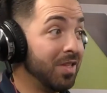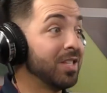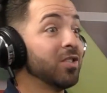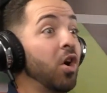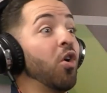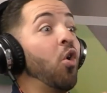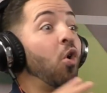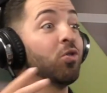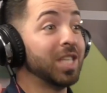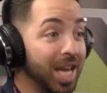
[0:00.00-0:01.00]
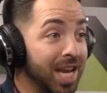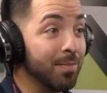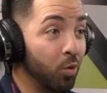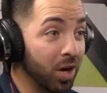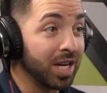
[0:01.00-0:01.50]
This is our whole
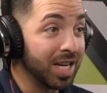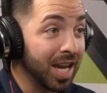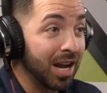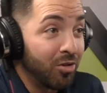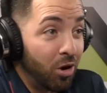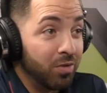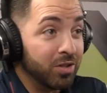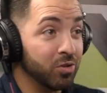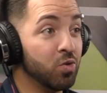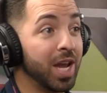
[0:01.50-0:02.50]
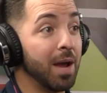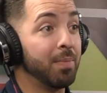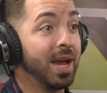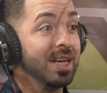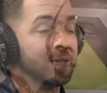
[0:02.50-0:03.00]
team working together on these new
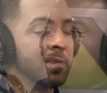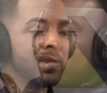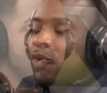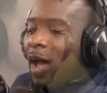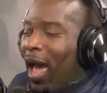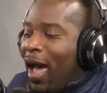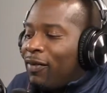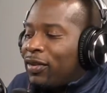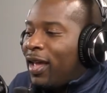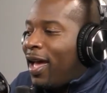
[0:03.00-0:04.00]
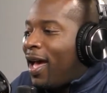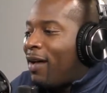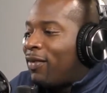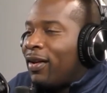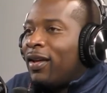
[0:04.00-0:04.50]
campaigns. You have to
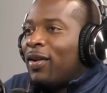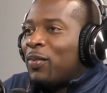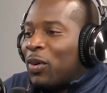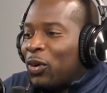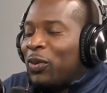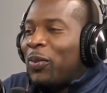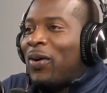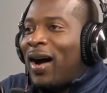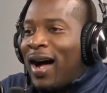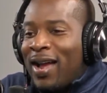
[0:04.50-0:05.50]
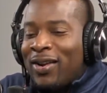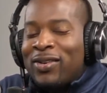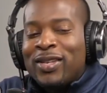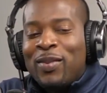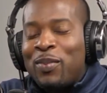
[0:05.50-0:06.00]
have multiple
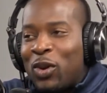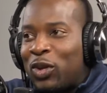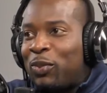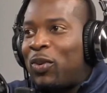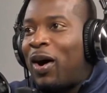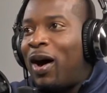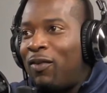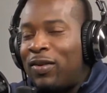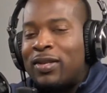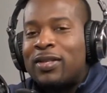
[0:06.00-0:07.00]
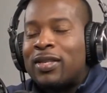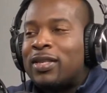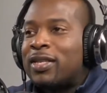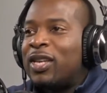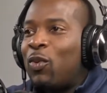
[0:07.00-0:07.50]
irons and multiple ovens to
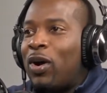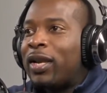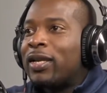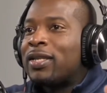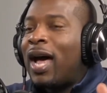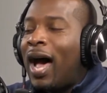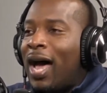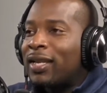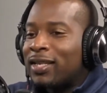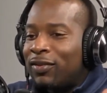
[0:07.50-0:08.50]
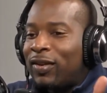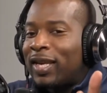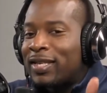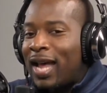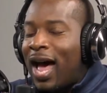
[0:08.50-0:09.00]
see what gets hot, because if it
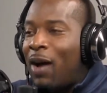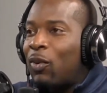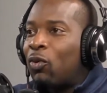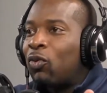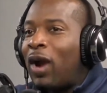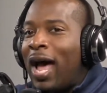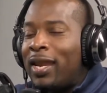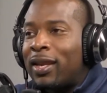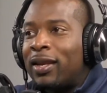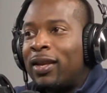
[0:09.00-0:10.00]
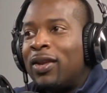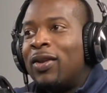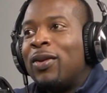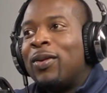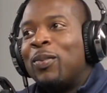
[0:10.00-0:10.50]
gets hot, we'll ride it,
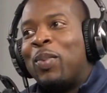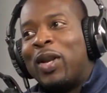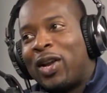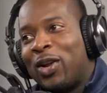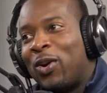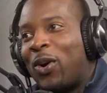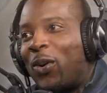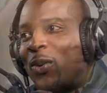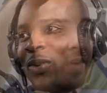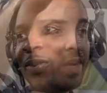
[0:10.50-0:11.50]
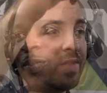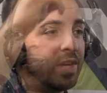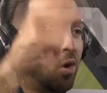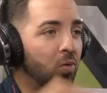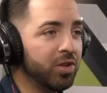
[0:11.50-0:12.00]
but it could go cold. The
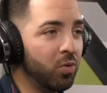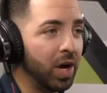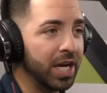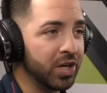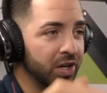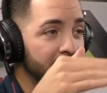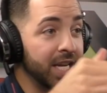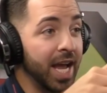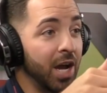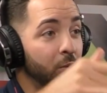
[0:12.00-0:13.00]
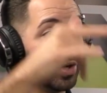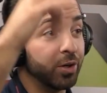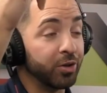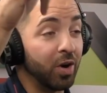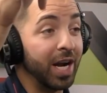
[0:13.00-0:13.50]
only way you're going to get where
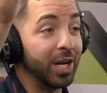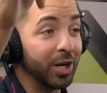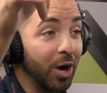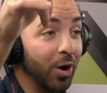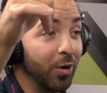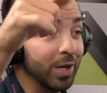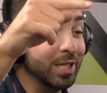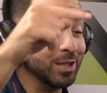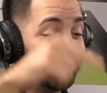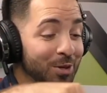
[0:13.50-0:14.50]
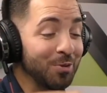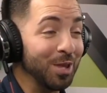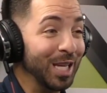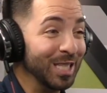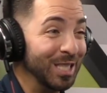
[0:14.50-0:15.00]
you're trying to go is to do
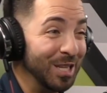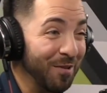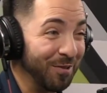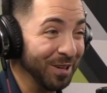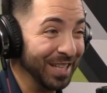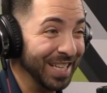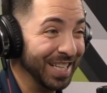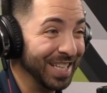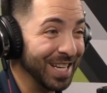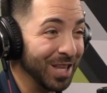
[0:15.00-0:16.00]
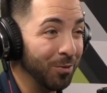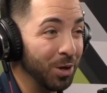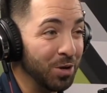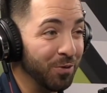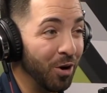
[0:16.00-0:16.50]
things differently than what
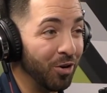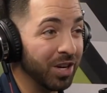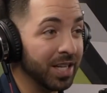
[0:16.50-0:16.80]
you've already